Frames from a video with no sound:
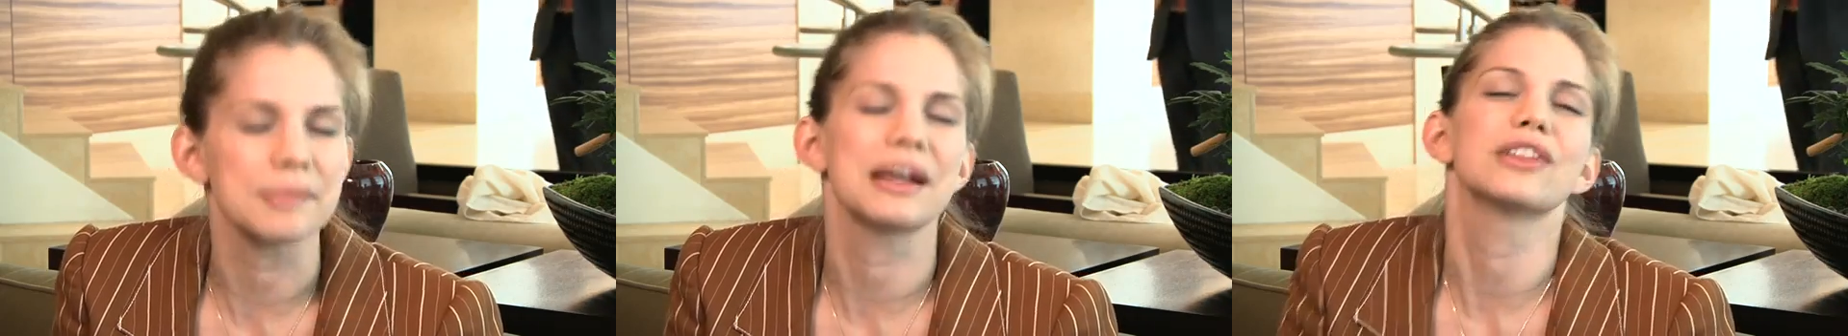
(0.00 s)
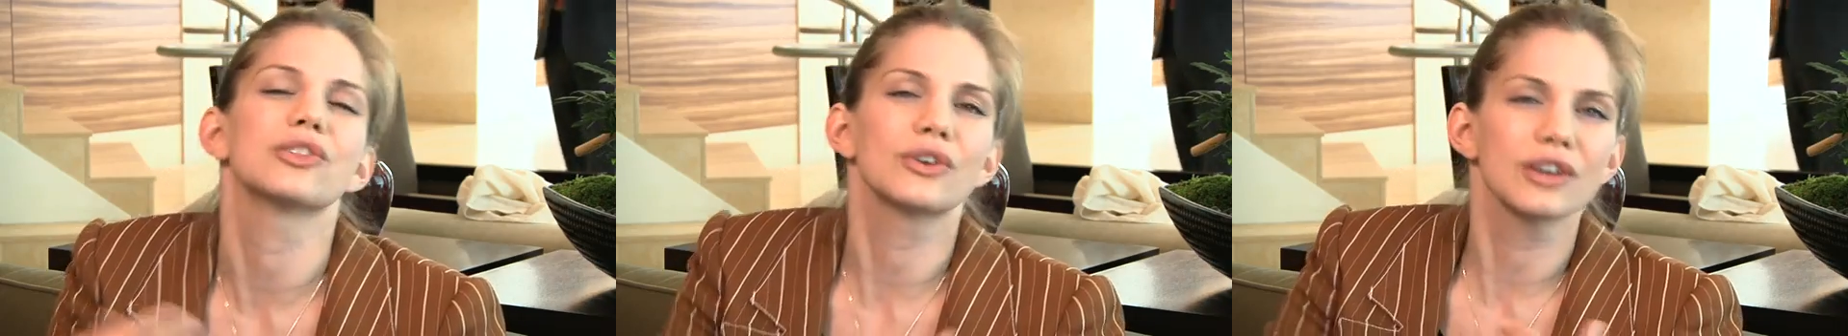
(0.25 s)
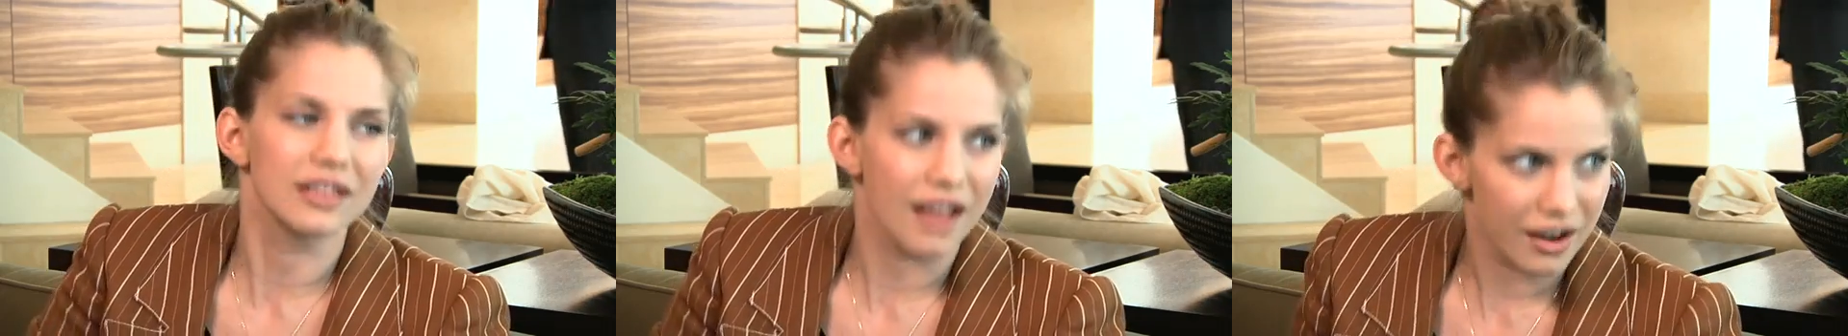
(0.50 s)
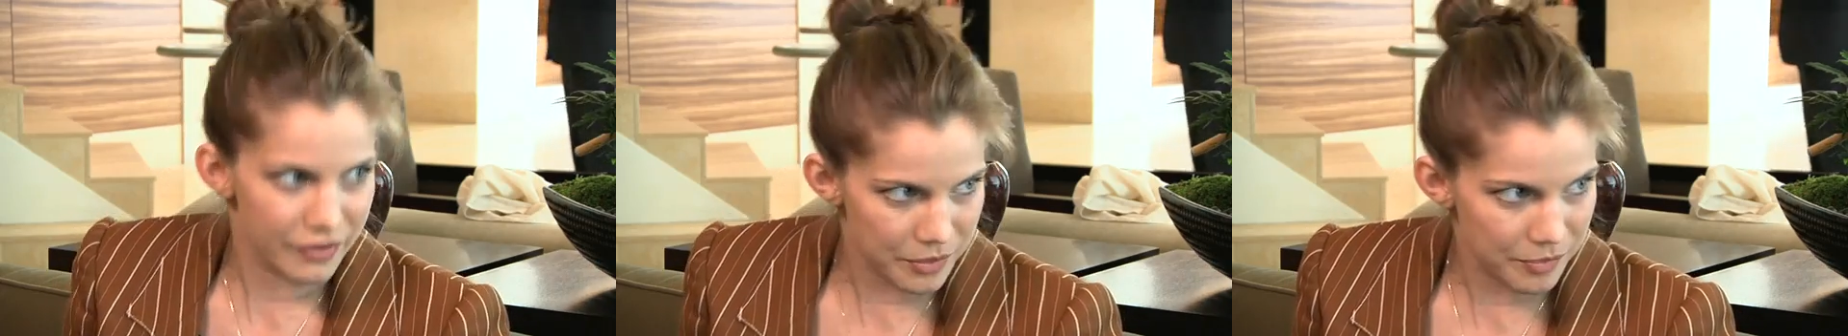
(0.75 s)
I mean, I learned a
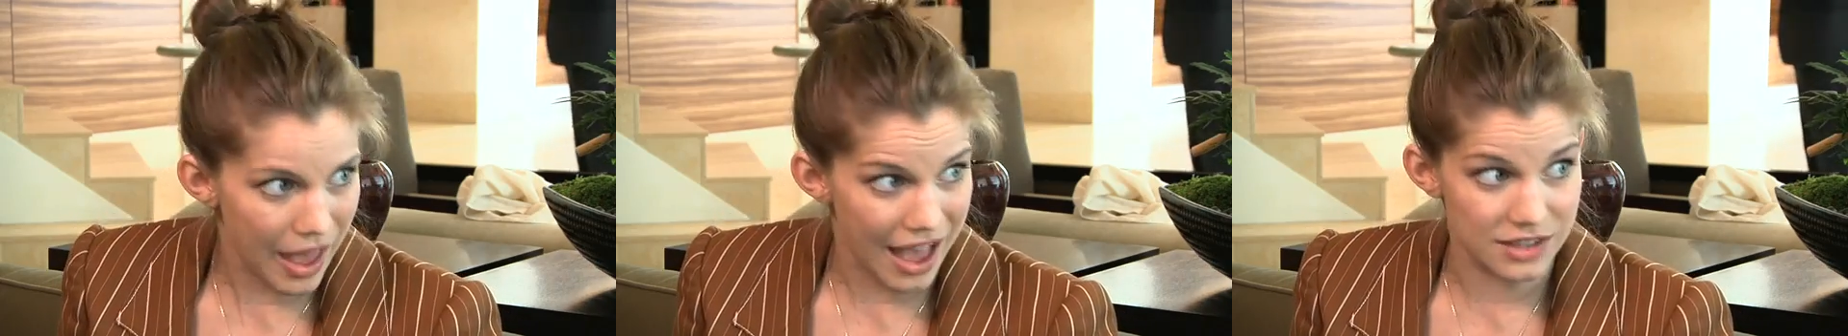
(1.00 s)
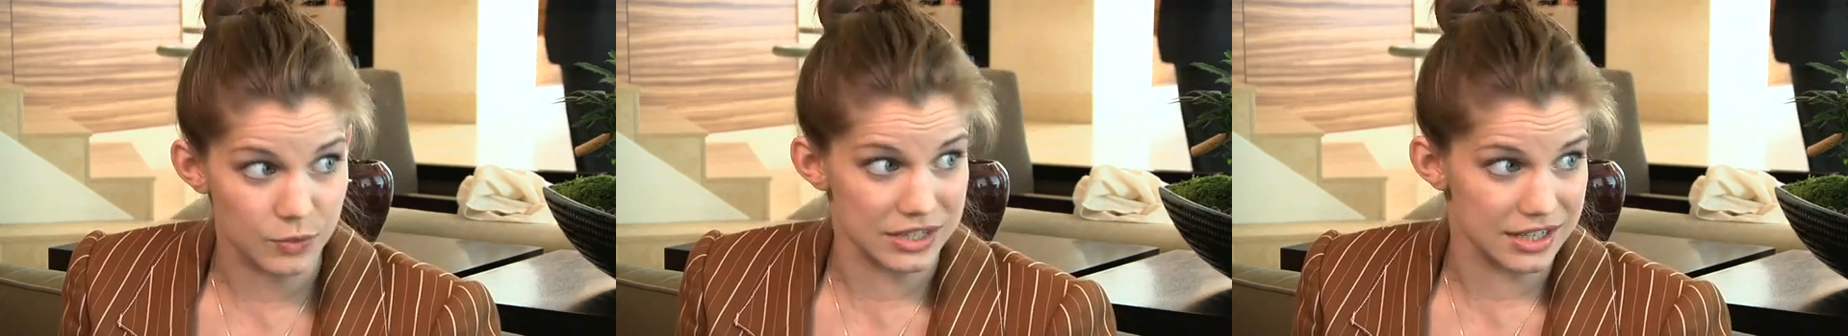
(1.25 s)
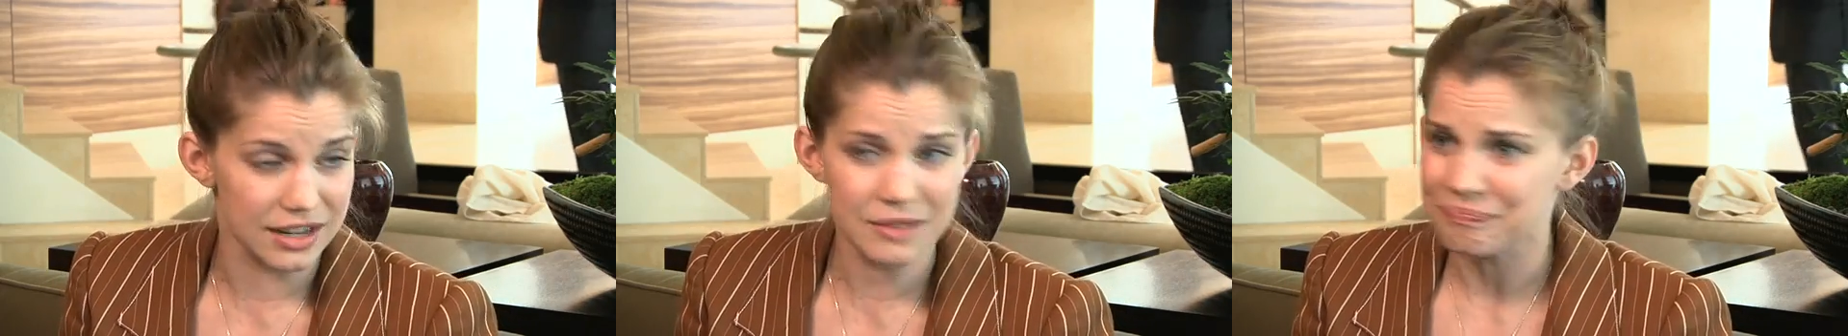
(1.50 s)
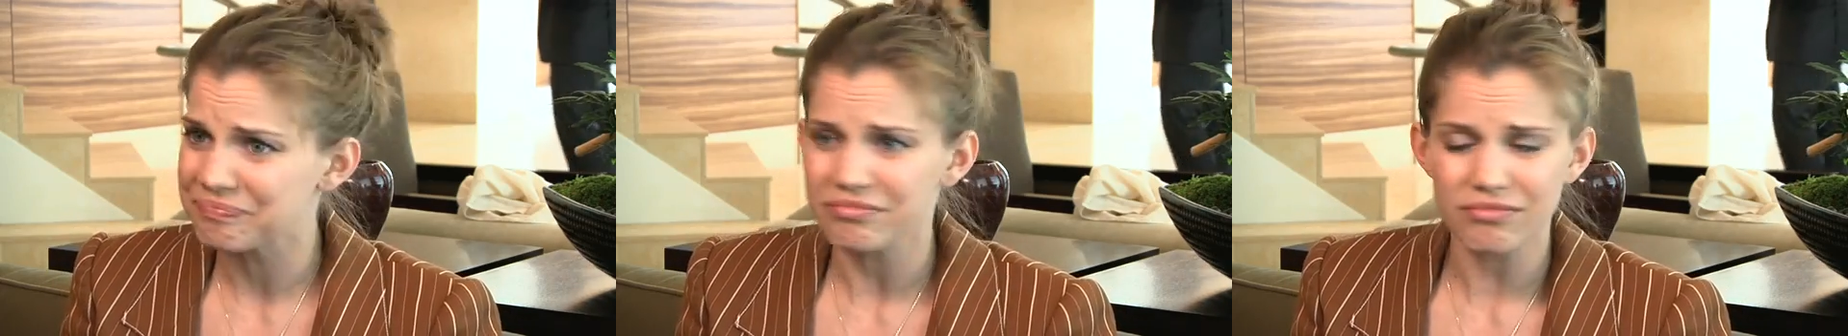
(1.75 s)
lot of them as we did
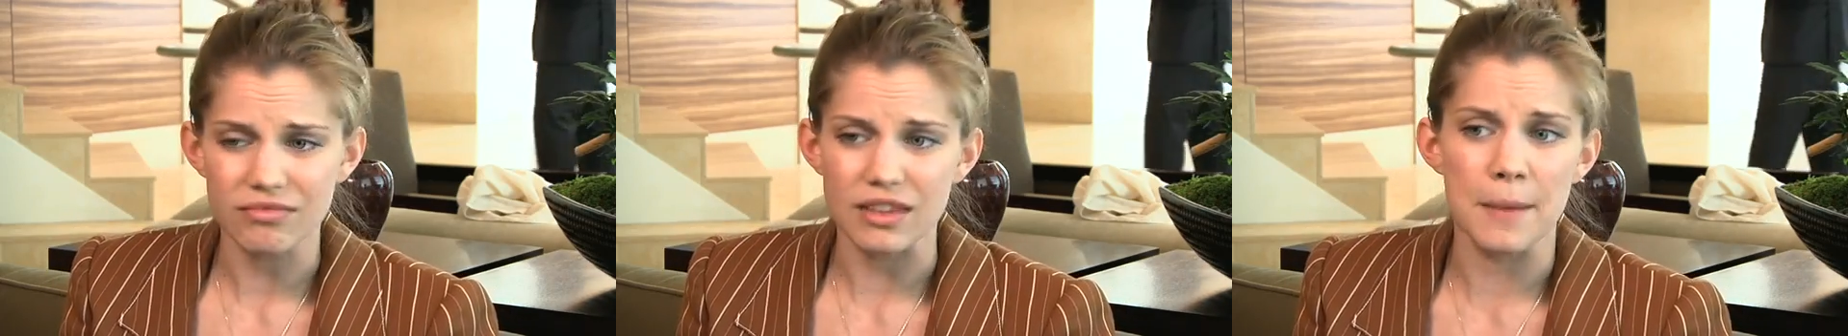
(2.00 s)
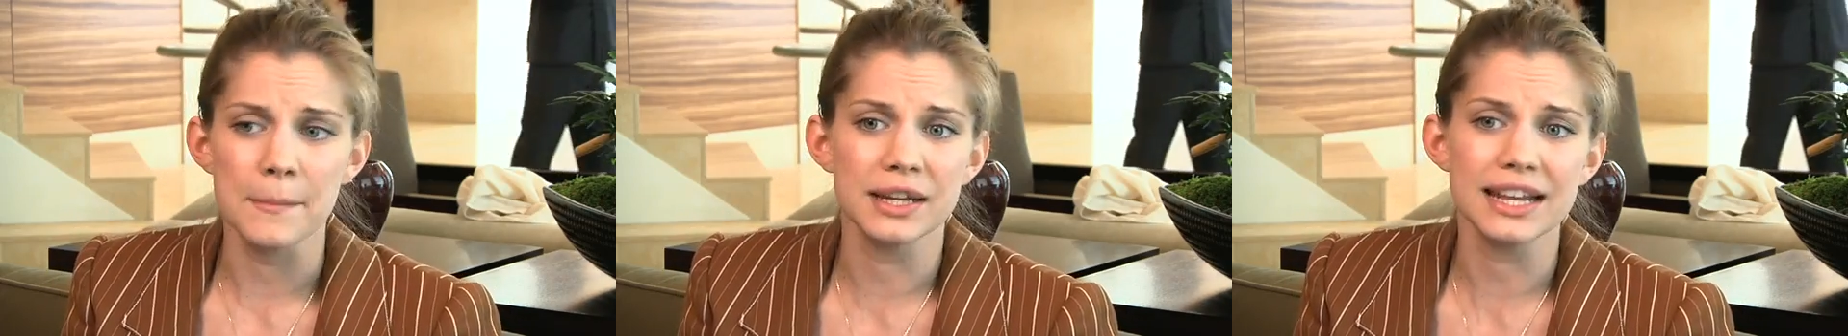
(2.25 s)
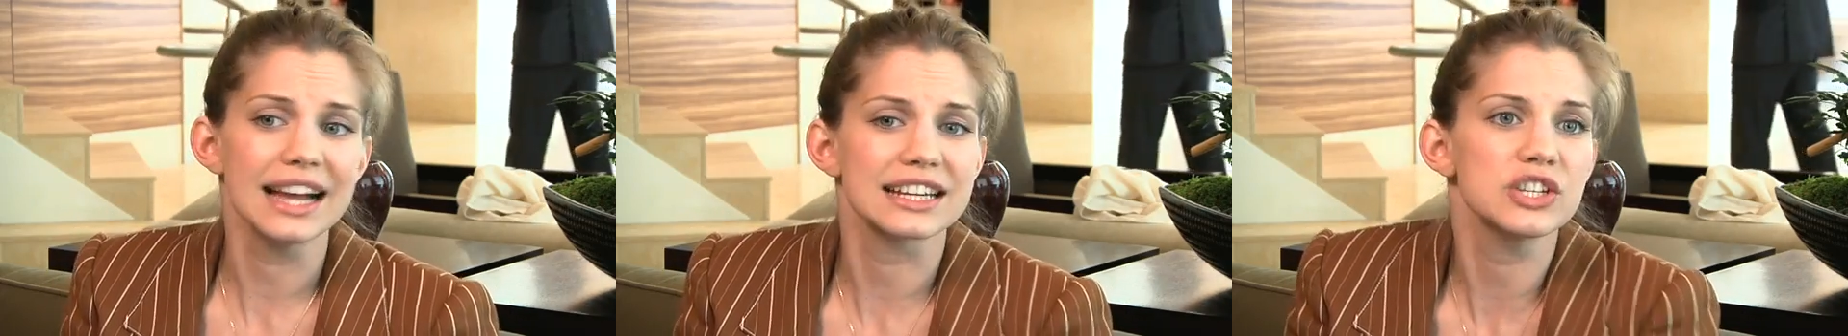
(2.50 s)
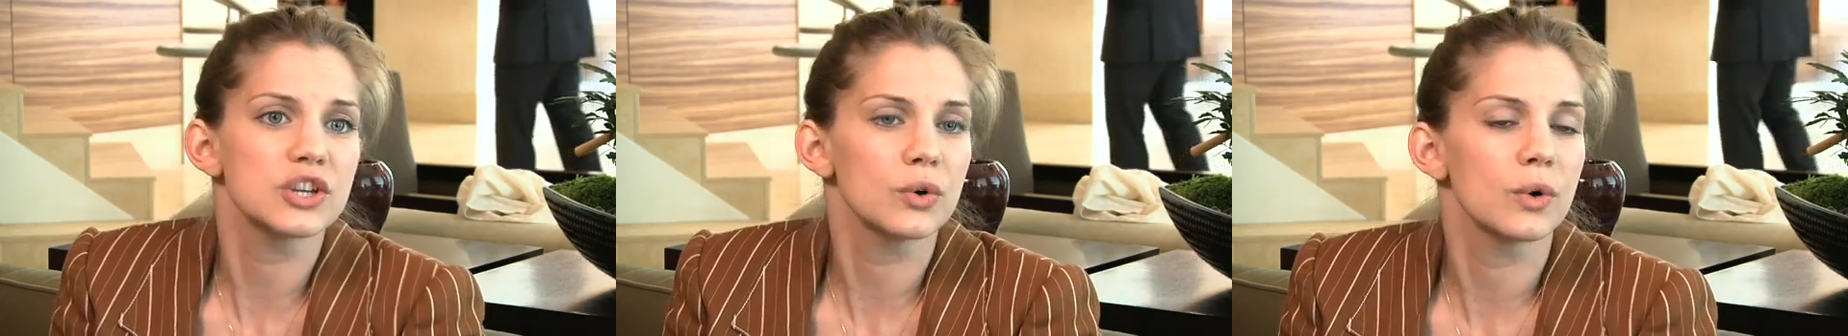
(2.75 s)
it, but yeah,
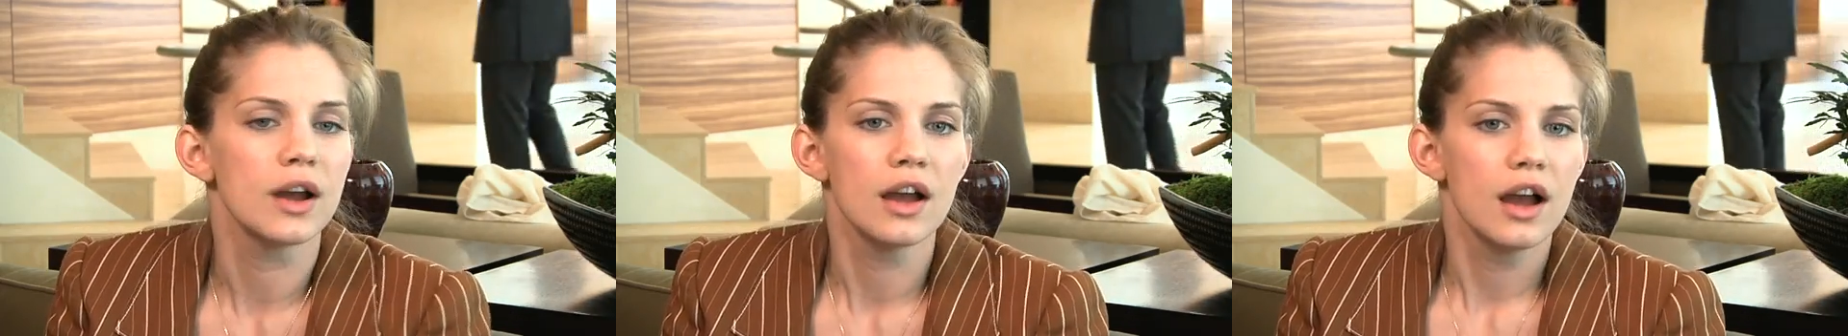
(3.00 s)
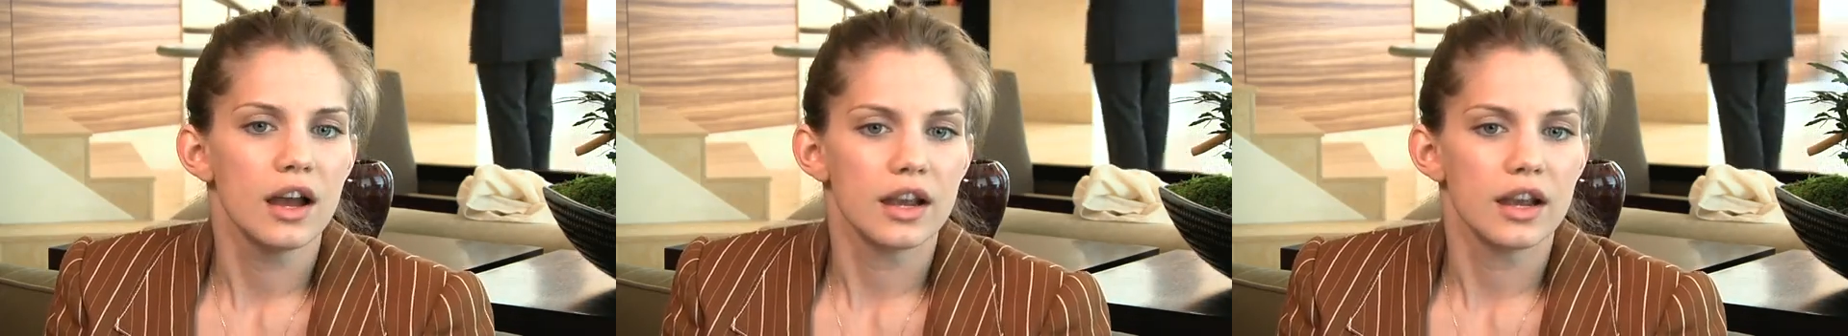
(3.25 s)
I didn't know,